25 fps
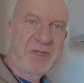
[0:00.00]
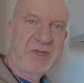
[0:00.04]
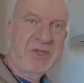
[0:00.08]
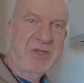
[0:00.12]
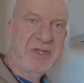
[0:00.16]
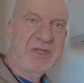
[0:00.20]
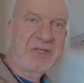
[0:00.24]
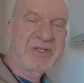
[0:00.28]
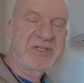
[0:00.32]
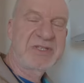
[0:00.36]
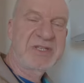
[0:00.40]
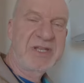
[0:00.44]

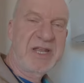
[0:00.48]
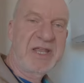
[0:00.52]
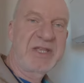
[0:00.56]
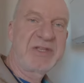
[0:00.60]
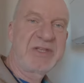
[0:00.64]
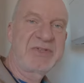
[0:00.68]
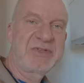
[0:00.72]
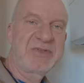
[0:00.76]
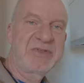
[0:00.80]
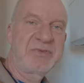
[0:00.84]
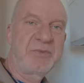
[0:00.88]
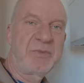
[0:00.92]
the
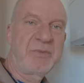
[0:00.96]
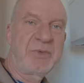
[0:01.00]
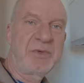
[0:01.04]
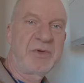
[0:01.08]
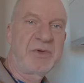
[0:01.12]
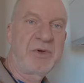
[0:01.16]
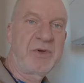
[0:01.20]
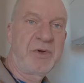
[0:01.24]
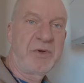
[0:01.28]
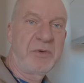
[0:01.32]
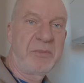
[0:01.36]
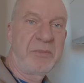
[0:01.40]
insulation will
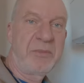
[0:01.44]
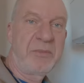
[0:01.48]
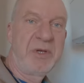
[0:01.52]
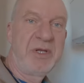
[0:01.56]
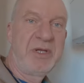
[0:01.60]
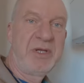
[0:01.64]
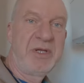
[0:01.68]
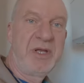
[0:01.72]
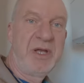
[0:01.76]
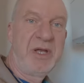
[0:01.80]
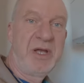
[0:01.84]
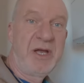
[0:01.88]
come
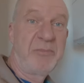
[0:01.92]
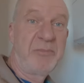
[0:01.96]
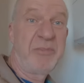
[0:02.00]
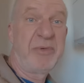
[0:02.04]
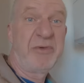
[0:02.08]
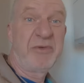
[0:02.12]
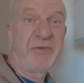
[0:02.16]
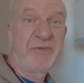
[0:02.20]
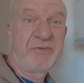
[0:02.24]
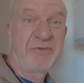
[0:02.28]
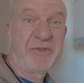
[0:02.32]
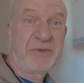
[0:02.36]

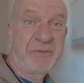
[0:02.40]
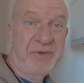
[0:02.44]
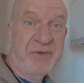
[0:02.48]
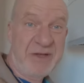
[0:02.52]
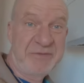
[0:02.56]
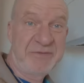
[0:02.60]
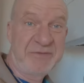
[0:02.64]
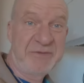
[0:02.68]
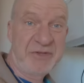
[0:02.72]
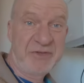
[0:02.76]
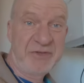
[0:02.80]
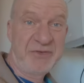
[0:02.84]
above the
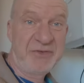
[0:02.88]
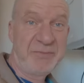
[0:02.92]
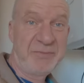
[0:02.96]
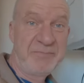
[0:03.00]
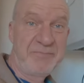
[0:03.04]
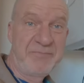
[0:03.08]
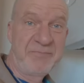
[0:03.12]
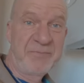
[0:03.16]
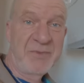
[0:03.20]
rafters.